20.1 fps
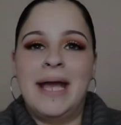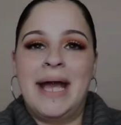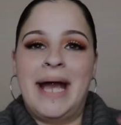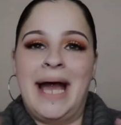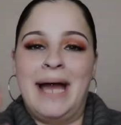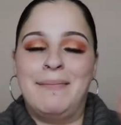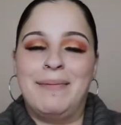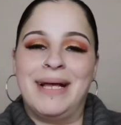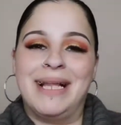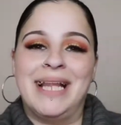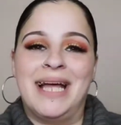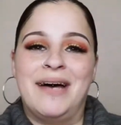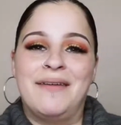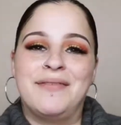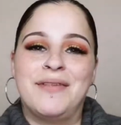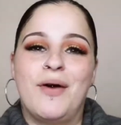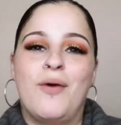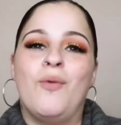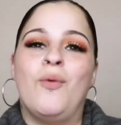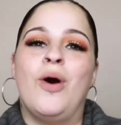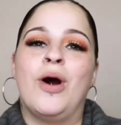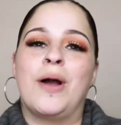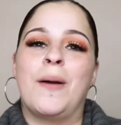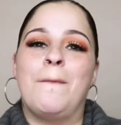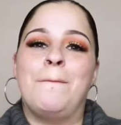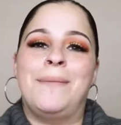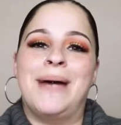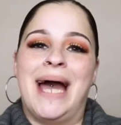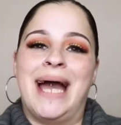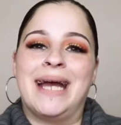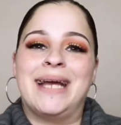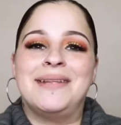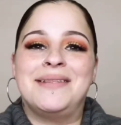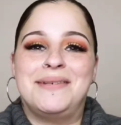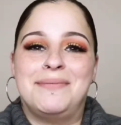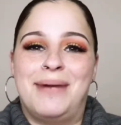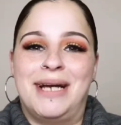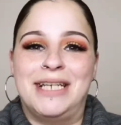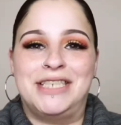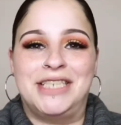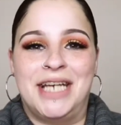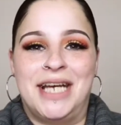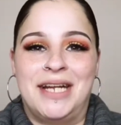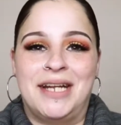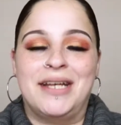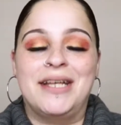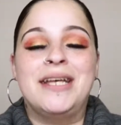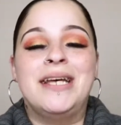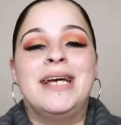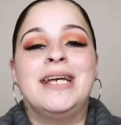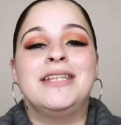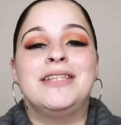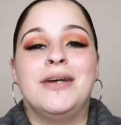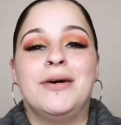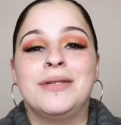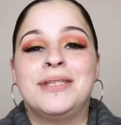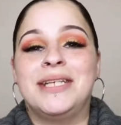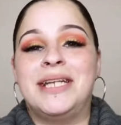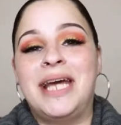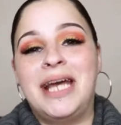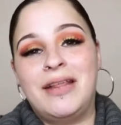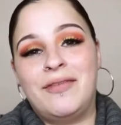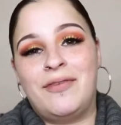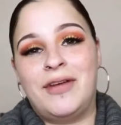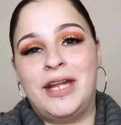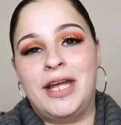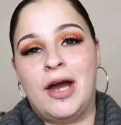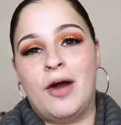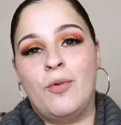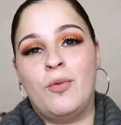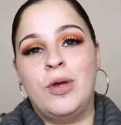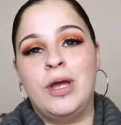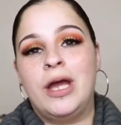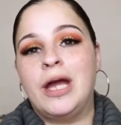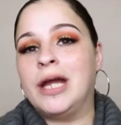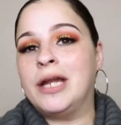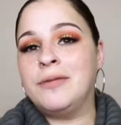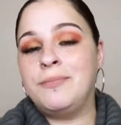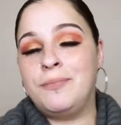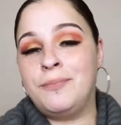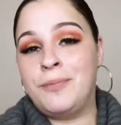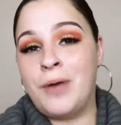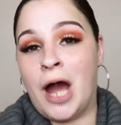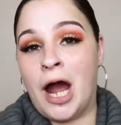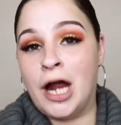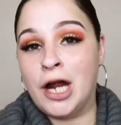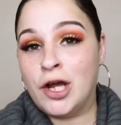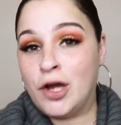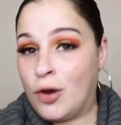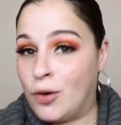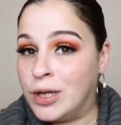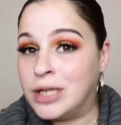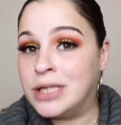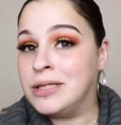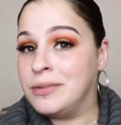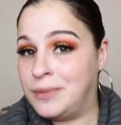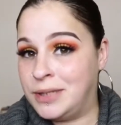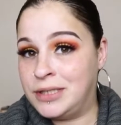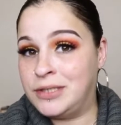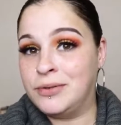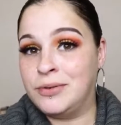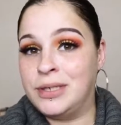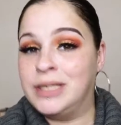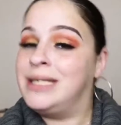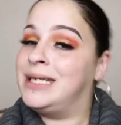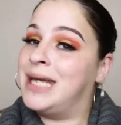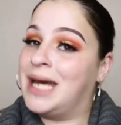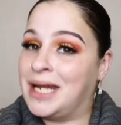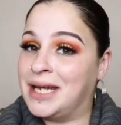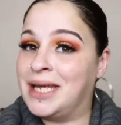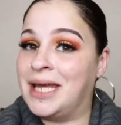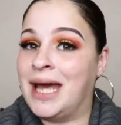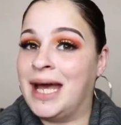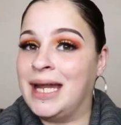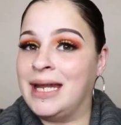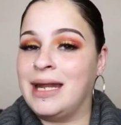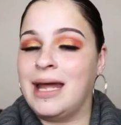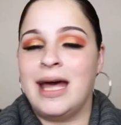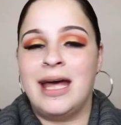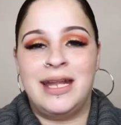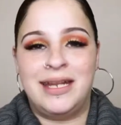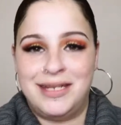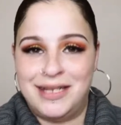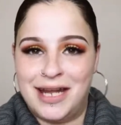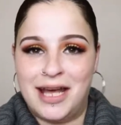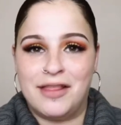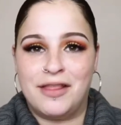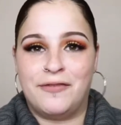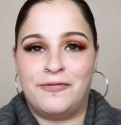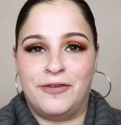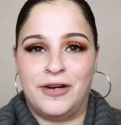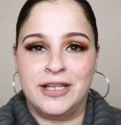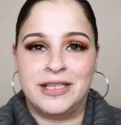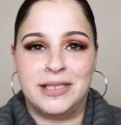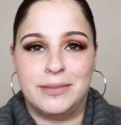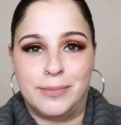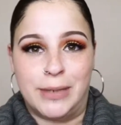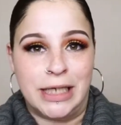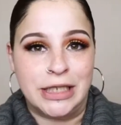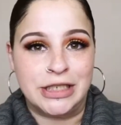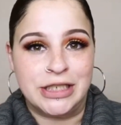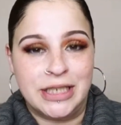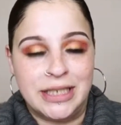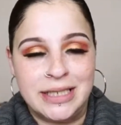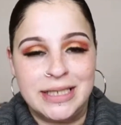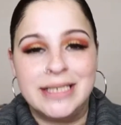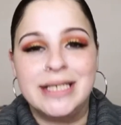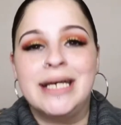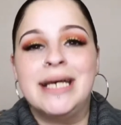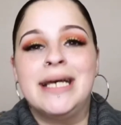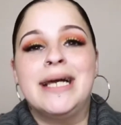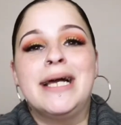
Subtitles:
Hi my loves, welcome back to my channel. So in today's video, we are going to be doing yet again another first impressions.